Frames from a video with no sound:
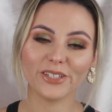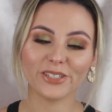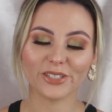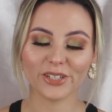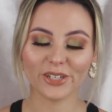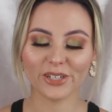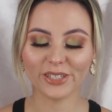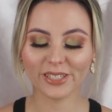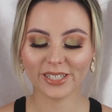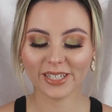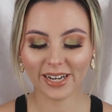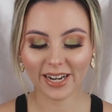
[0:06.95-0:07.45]

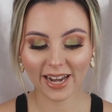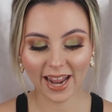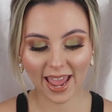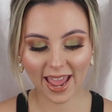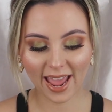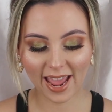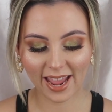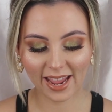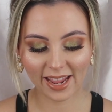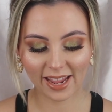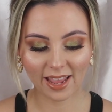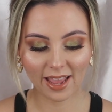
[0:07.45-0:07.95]
So
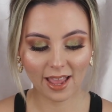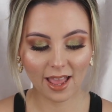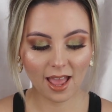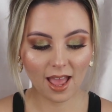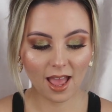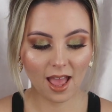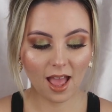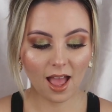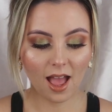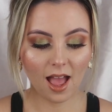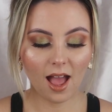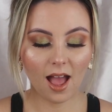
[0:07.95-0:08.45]
today
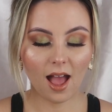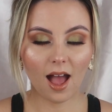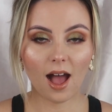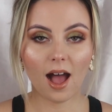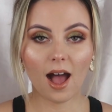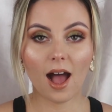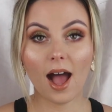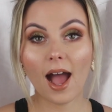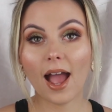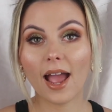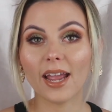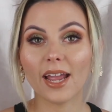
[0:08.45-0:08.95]

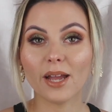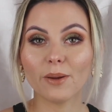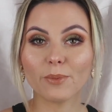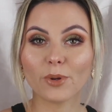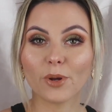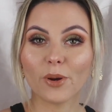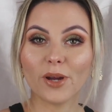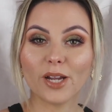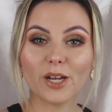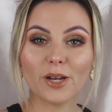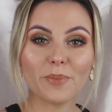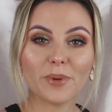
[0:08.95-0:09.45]
I am
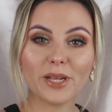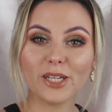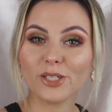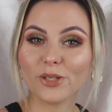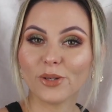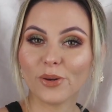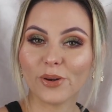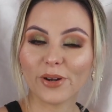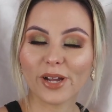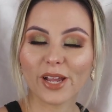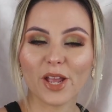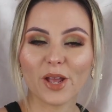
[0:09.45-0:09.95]
going to be
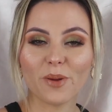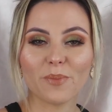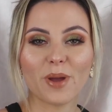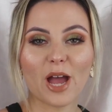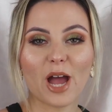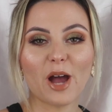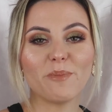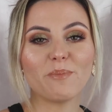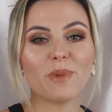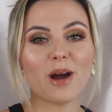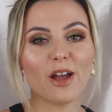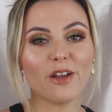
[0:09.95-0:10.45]
talking
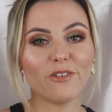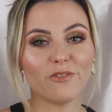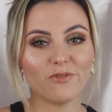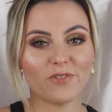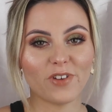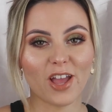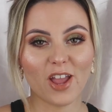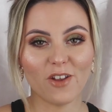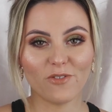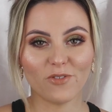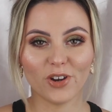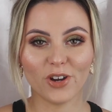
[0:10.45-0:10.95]
about my
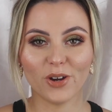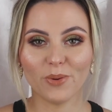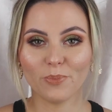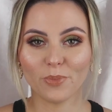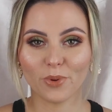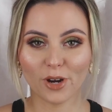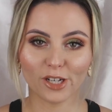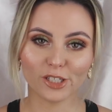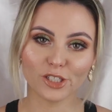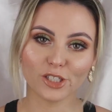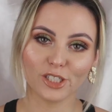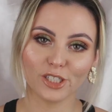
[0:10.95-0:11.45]
favorite
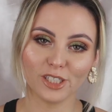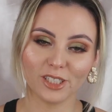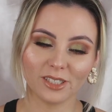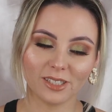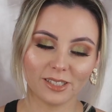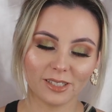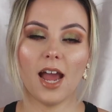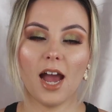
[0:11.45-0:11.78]
brushes.